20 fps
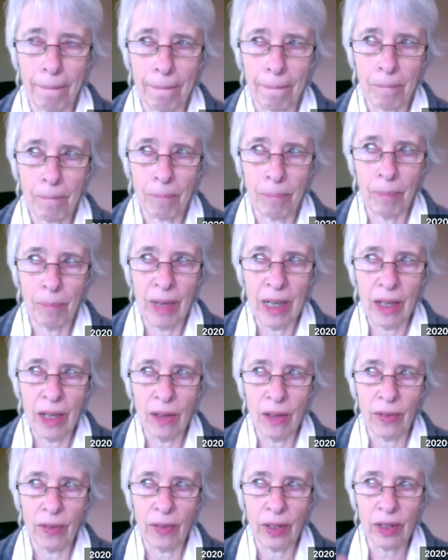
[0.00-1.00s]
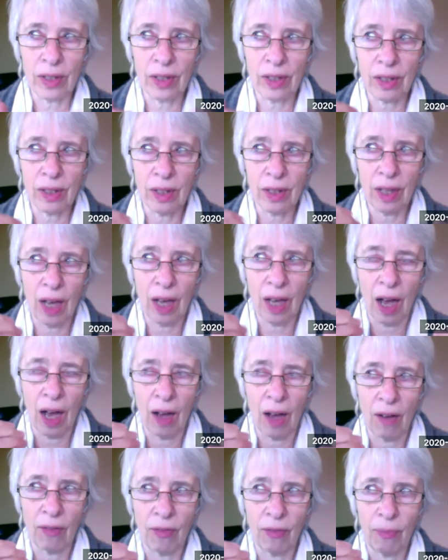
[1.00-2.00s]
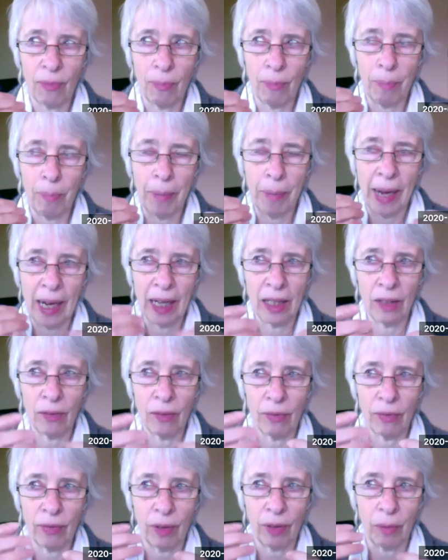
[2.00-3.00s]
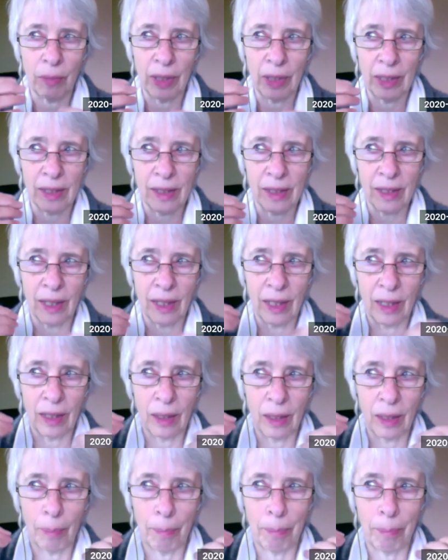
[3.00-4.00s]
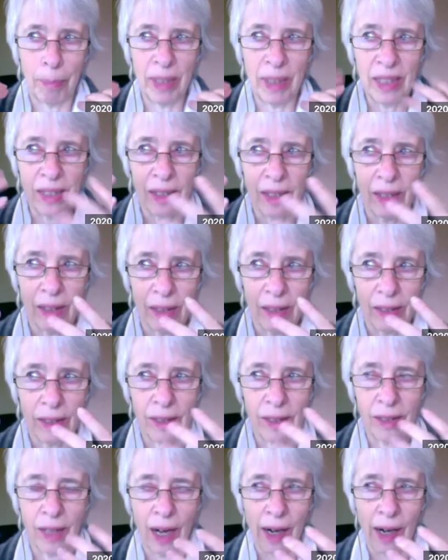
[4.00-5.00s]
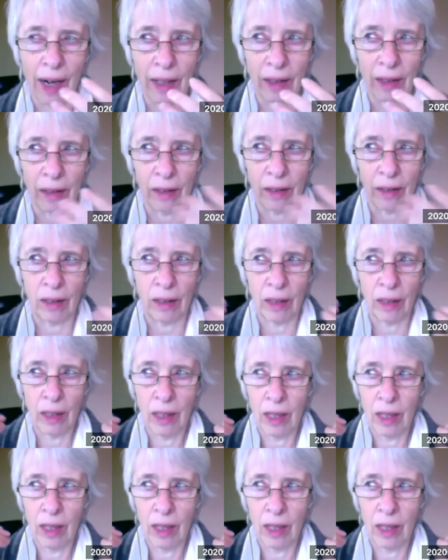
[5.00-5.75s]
many of us have pain from, let's say, the business style